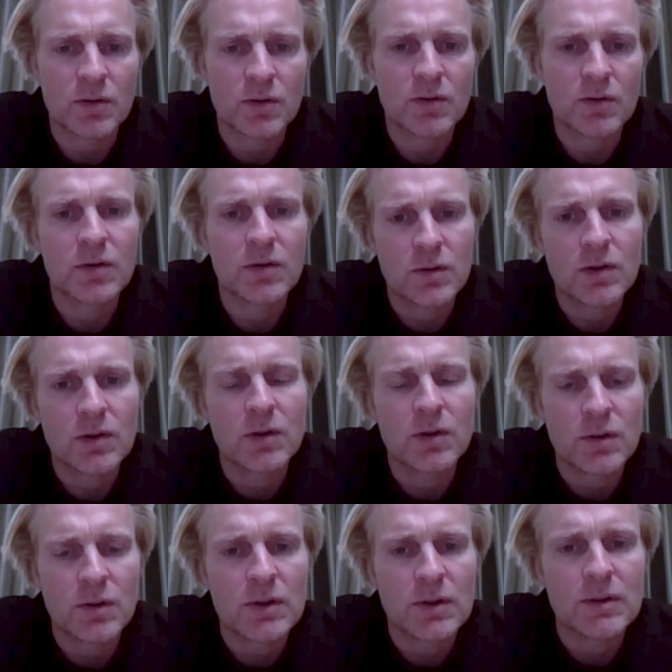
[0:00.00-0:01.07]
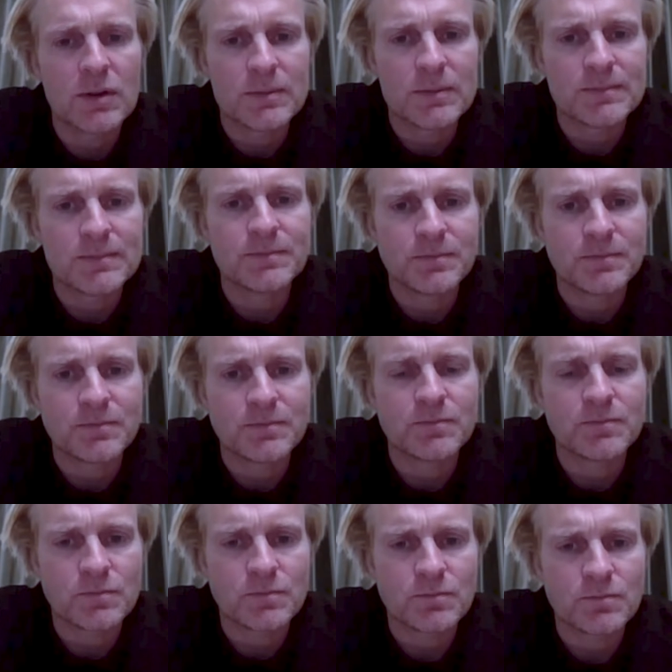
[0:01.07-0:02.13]

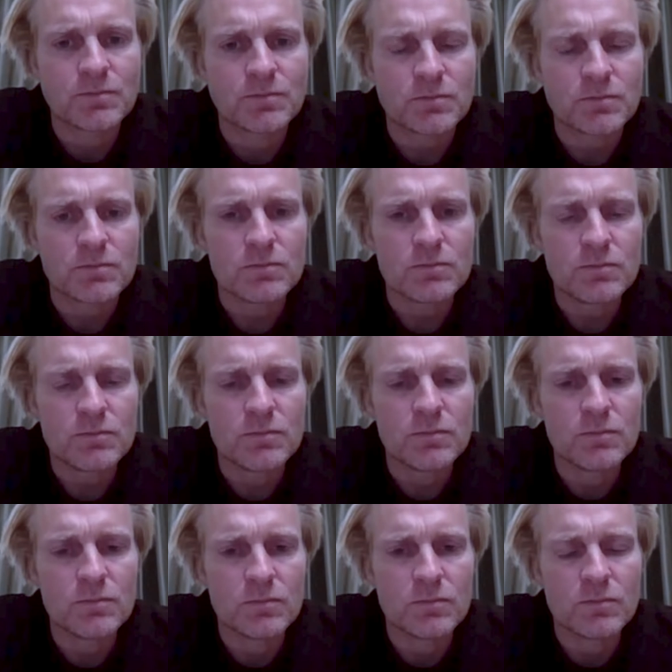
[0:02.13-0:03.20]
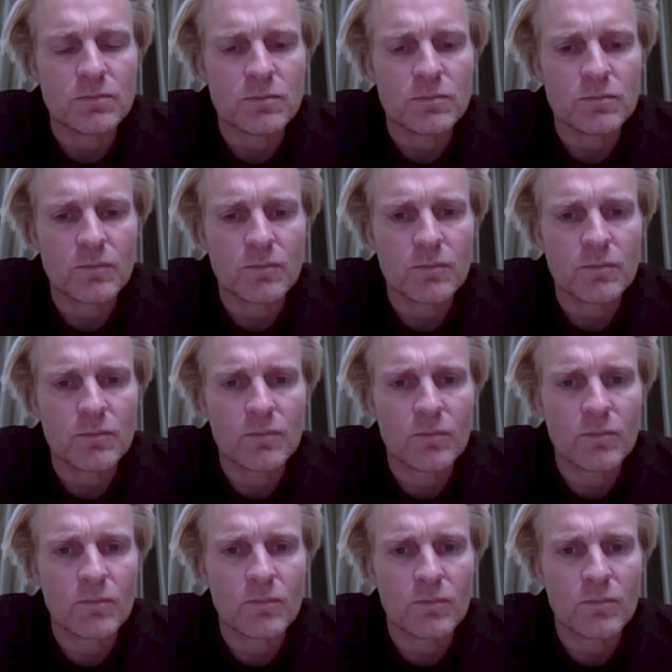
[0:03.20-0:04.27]

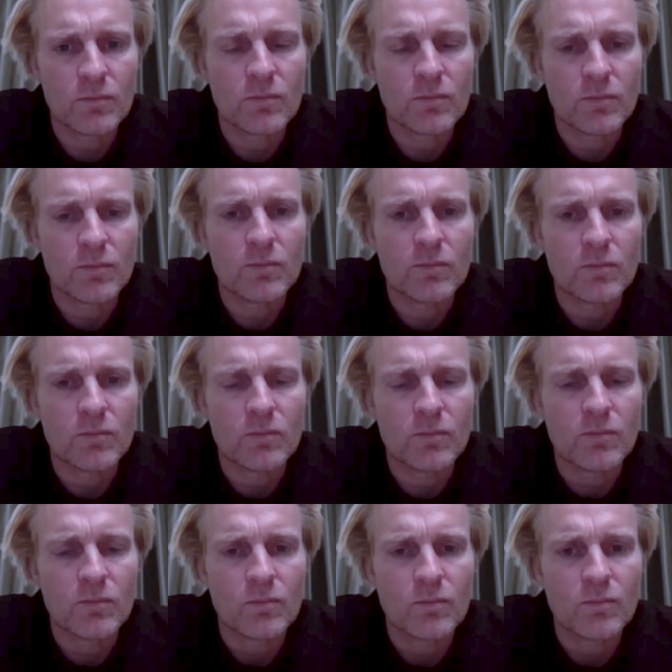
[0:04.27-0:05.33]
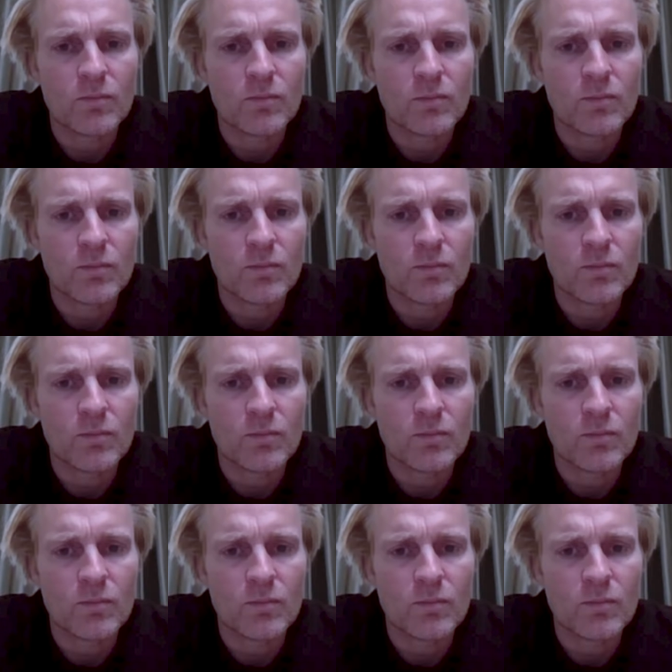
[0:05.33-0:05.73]
(not speaking)